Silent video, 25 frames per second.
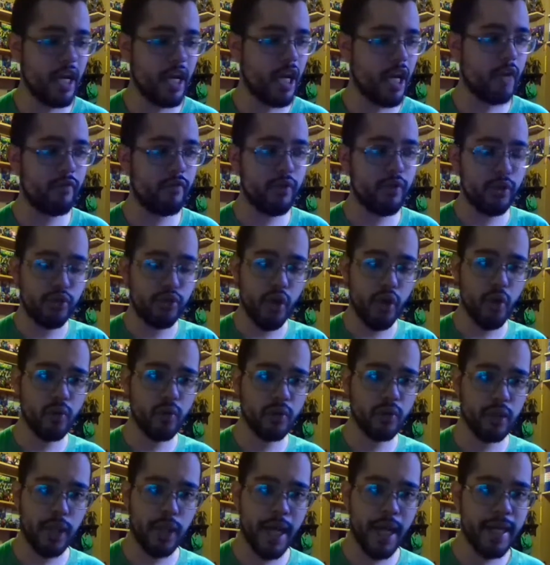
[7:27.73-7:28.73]
If you
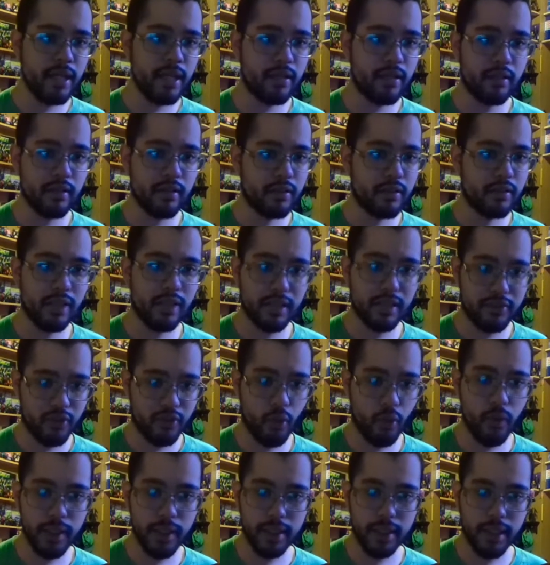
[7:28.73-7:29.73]
don't like the
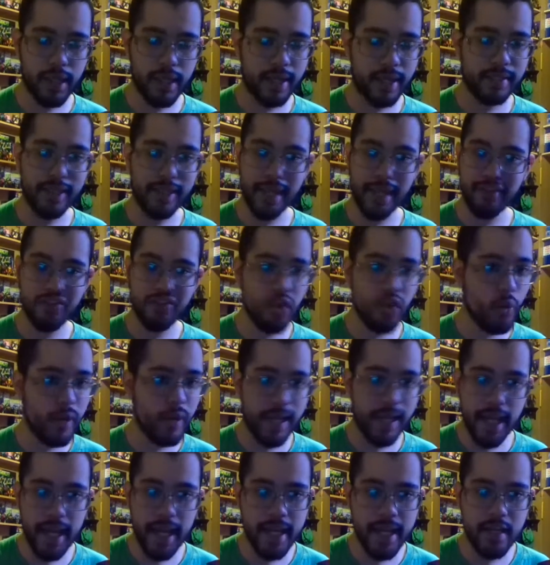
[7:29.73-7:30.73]
toy line, that's
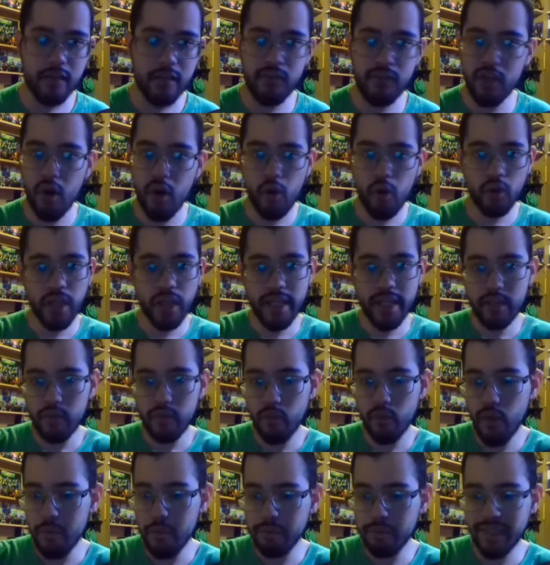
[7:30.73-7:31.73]
okay. If you don't like
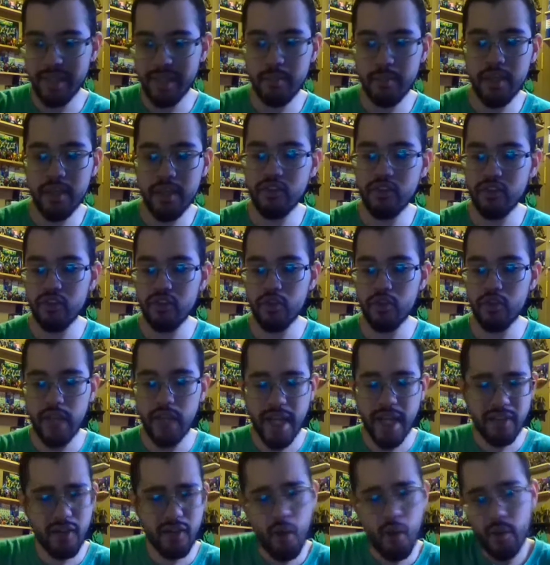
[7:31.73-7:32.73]
what Playmates do,
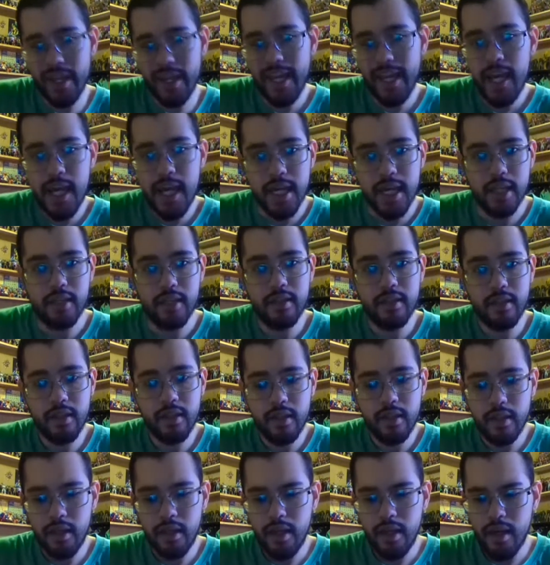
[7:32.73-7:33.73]
that's okay.
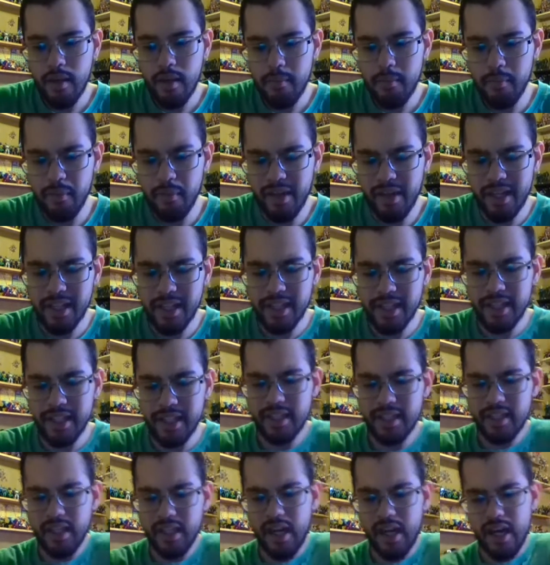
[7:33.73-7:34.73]
But
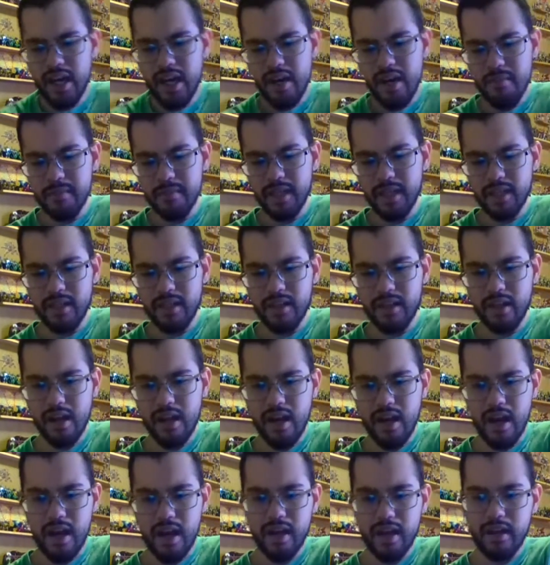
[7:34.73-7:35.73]
oh my
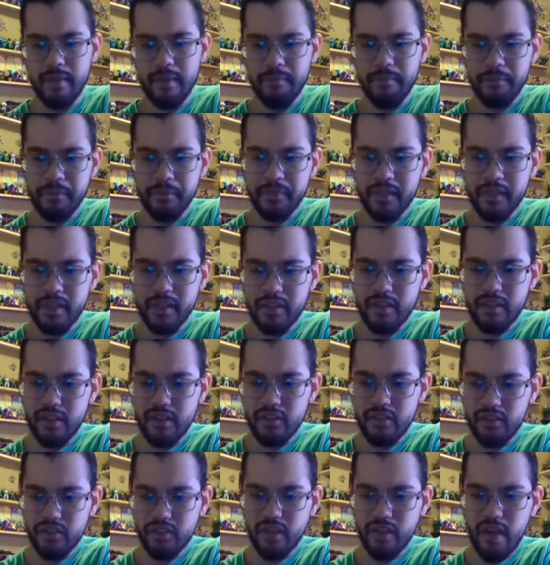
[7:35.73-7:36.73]
god,
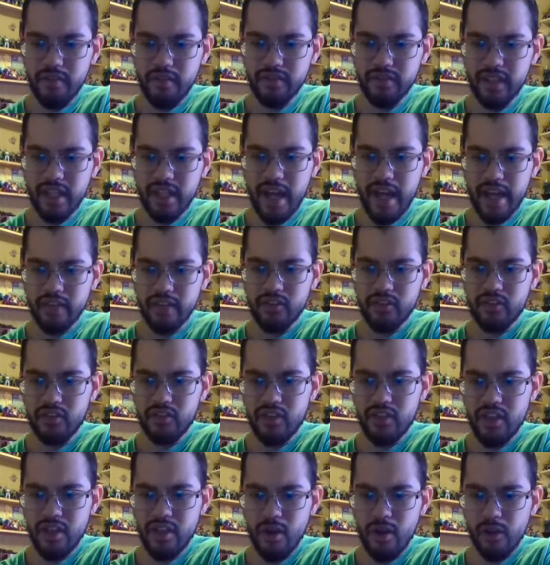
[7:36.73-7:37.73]
this stuff that I
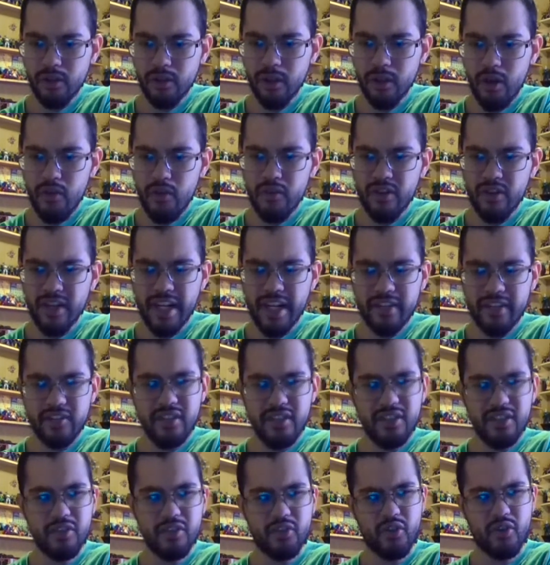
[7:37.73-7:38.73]
see all over, and I
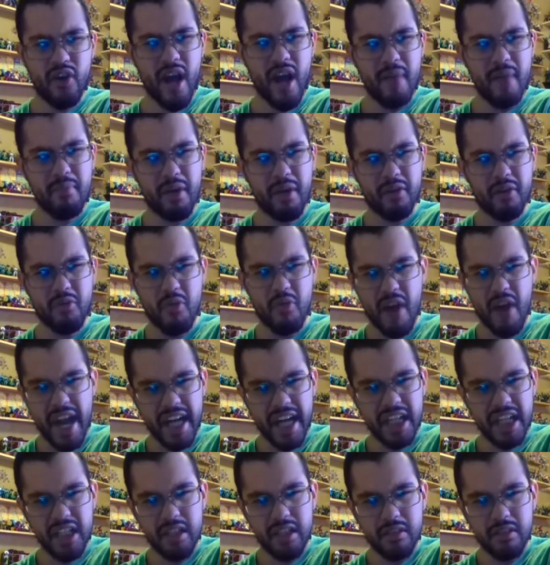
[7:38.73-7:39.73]
see this crap on
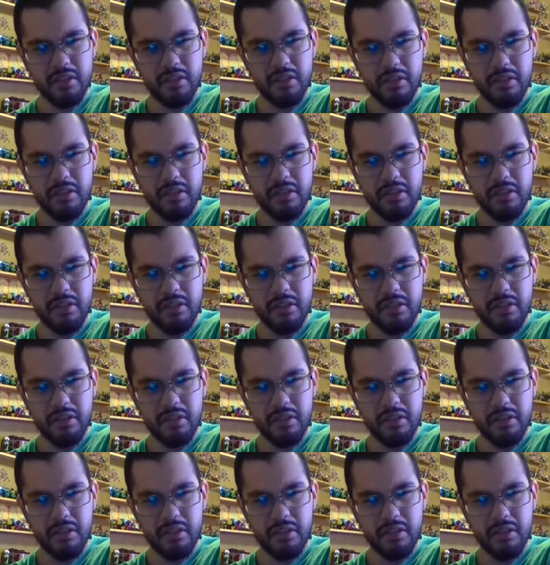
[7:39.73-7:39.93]
Reddit.